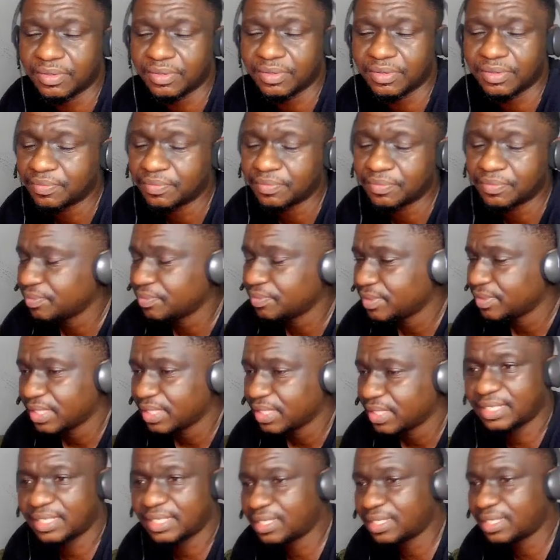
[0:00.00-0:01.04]
anything that has
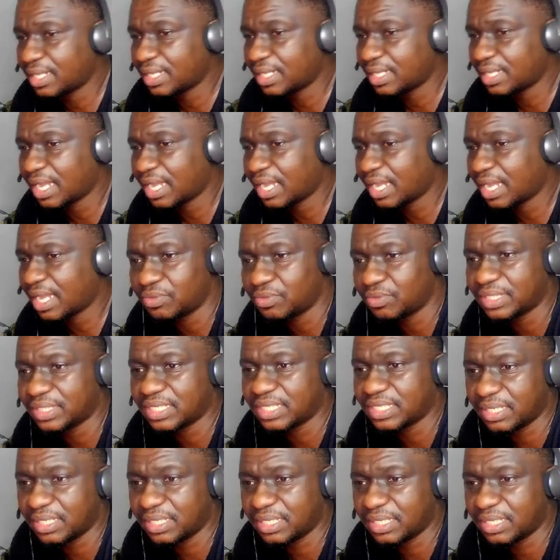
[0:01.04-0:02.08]
to do with
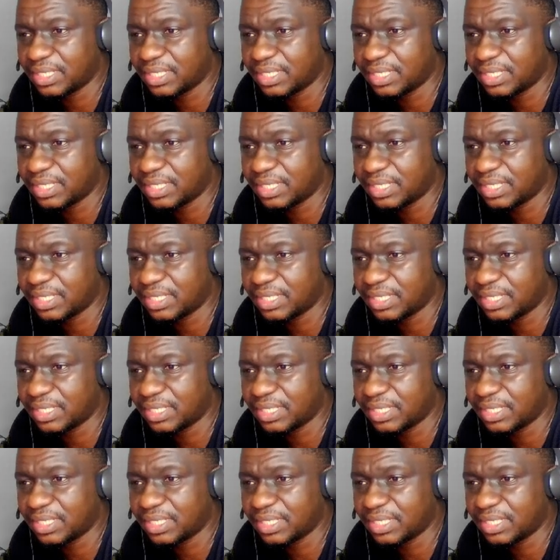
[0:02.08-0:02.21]
images,